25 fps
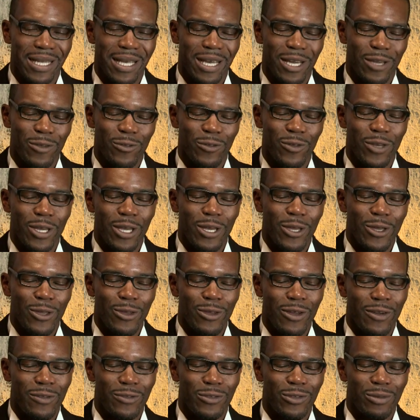life,
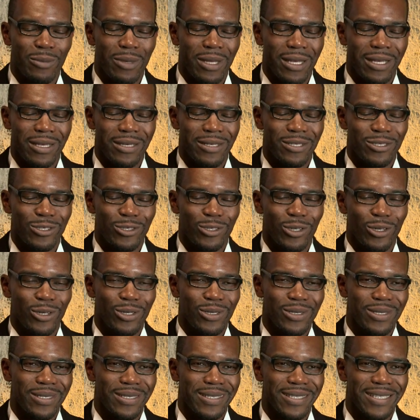you have to make
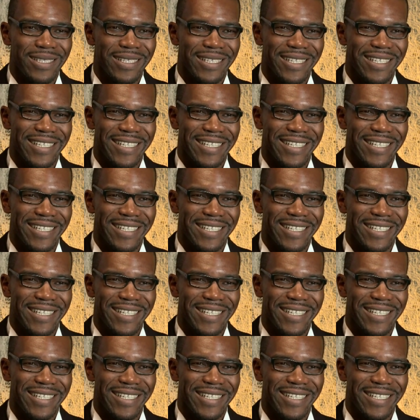choices.